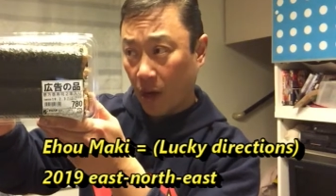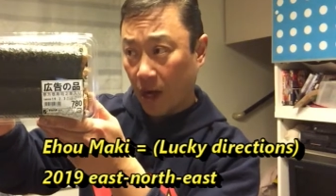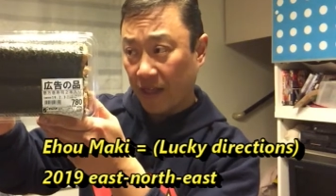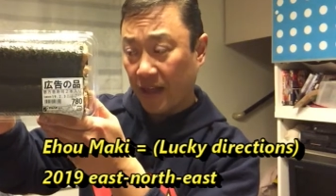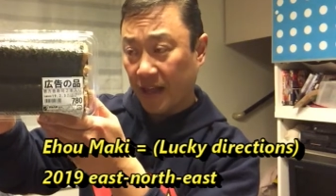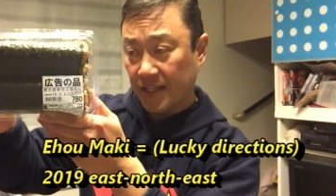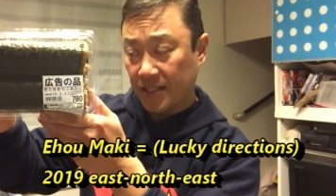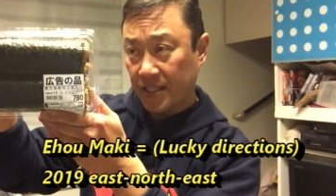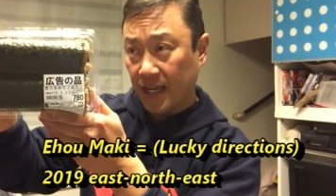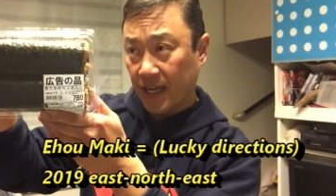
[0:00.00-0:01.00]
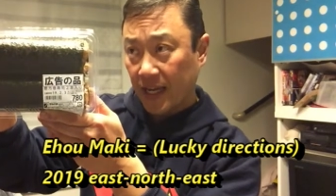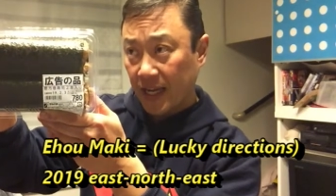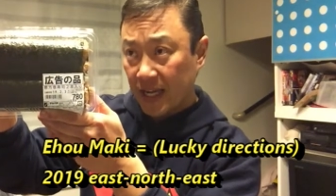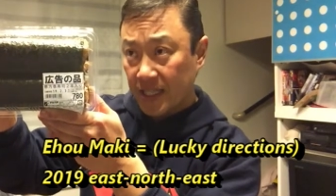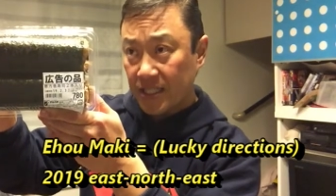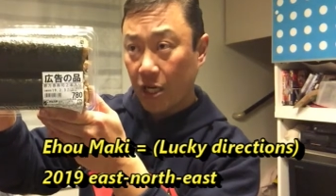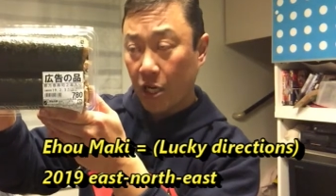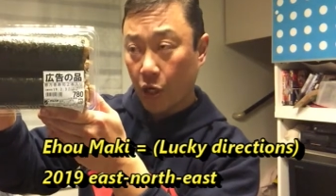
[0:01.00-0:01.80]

I think it's east